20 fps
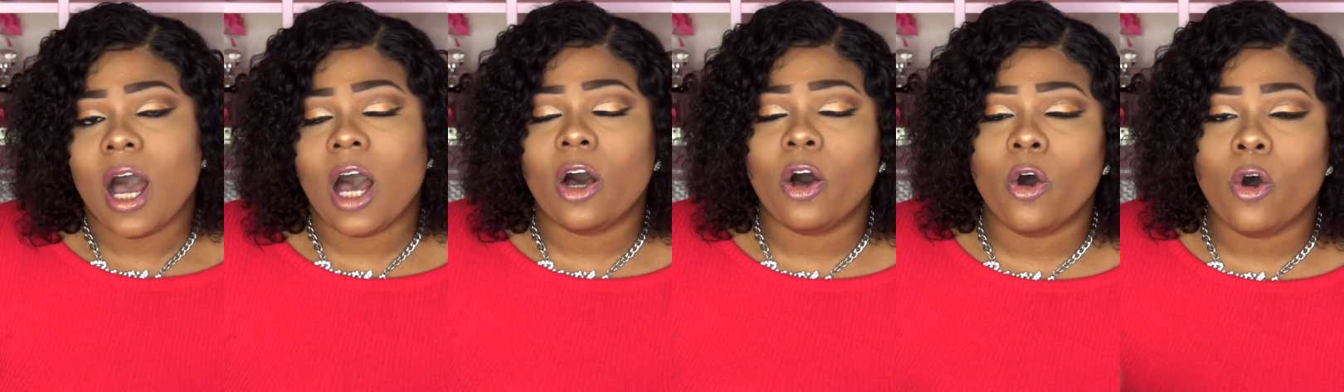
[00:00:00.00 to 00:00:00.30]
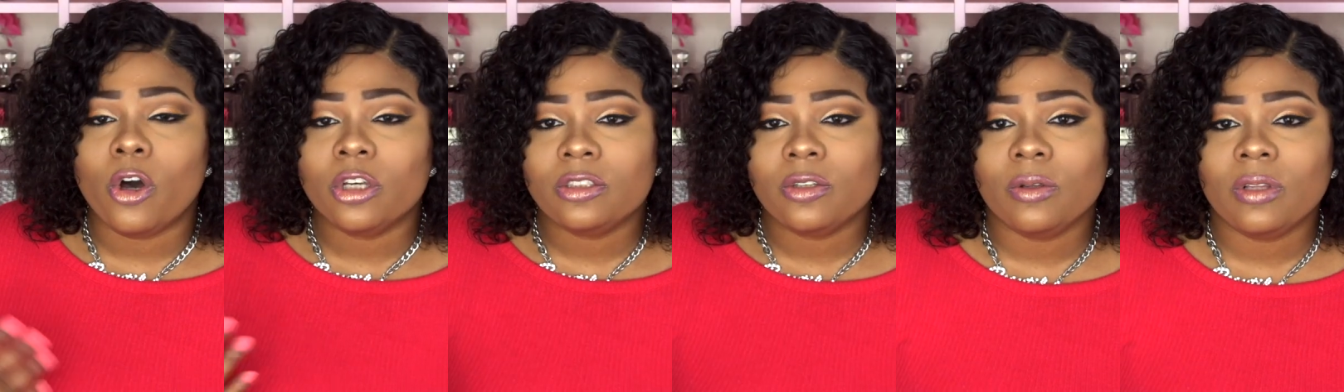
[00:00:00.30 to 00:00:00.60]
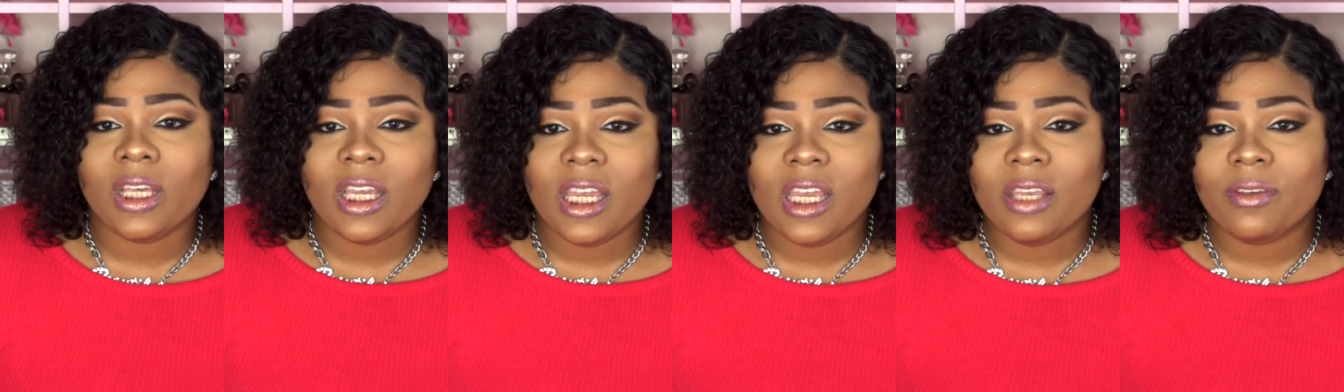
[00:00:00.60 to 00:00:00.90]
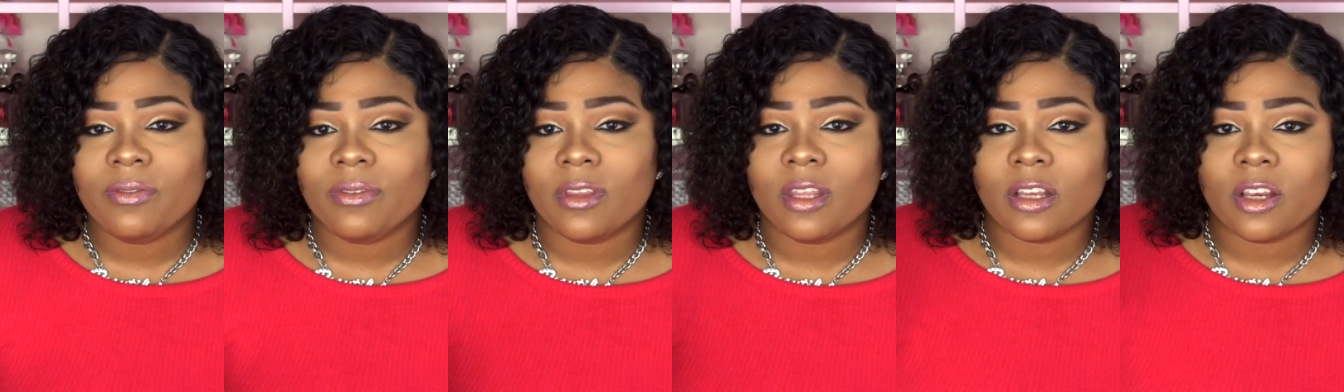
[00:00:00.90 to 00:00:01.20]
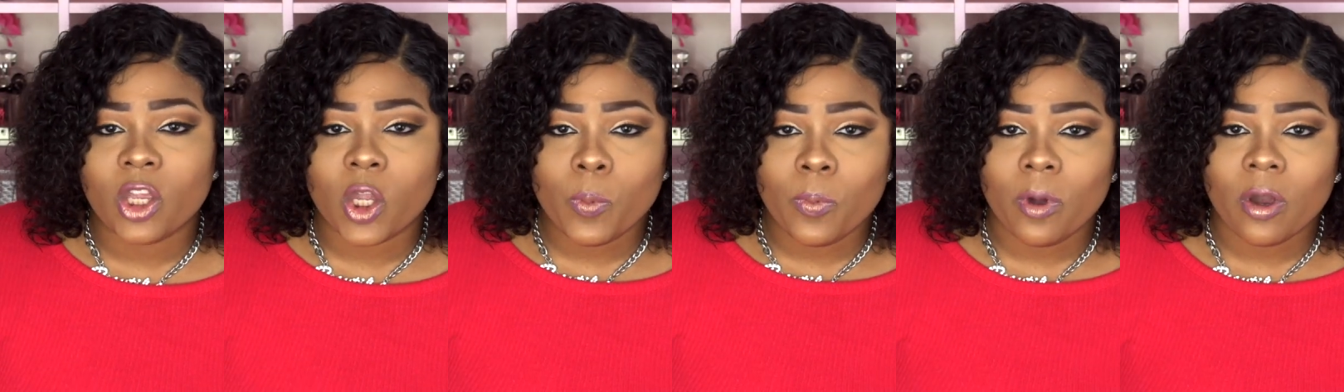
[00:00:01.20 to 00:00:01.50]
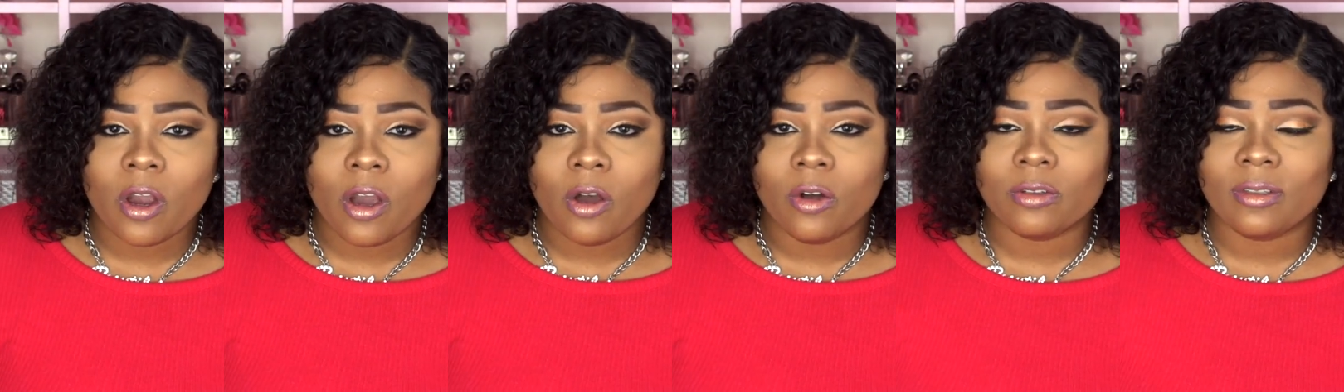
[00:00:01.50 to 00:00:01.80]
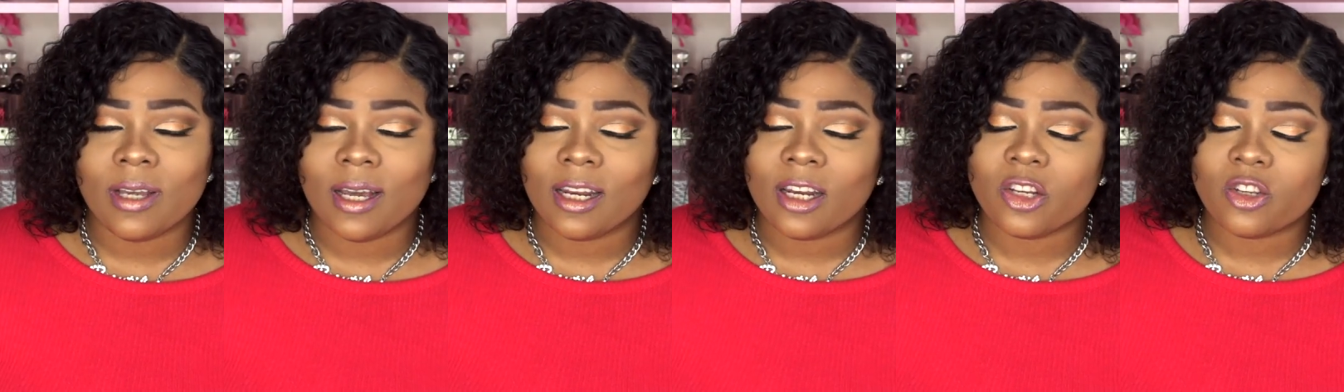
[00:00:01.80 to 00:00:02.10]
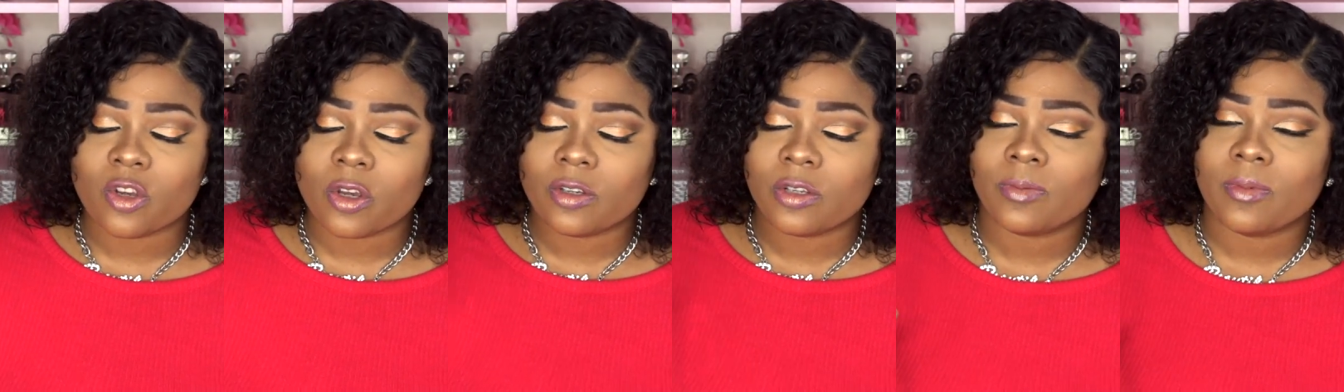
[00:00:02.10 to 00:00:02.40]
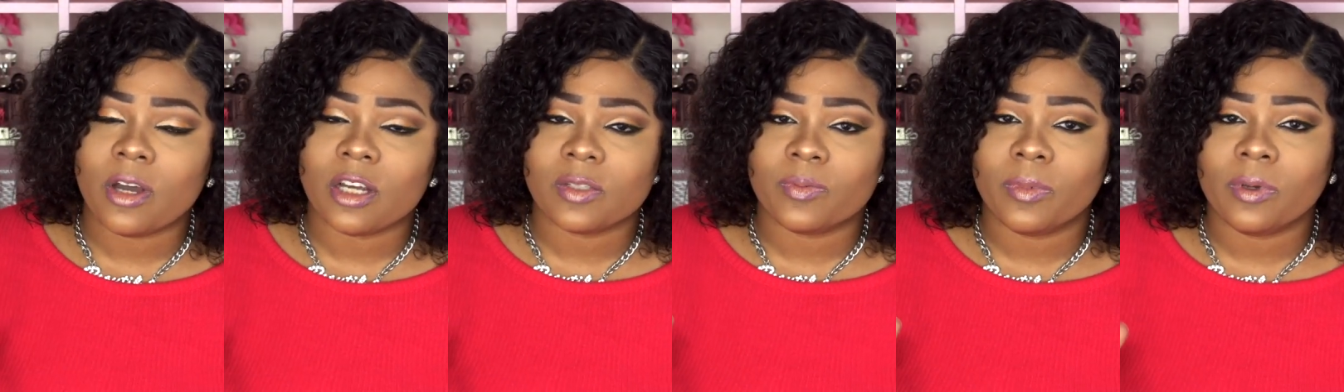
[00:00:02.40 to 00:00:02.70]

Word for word: I'll also leave the coupon code down in the description box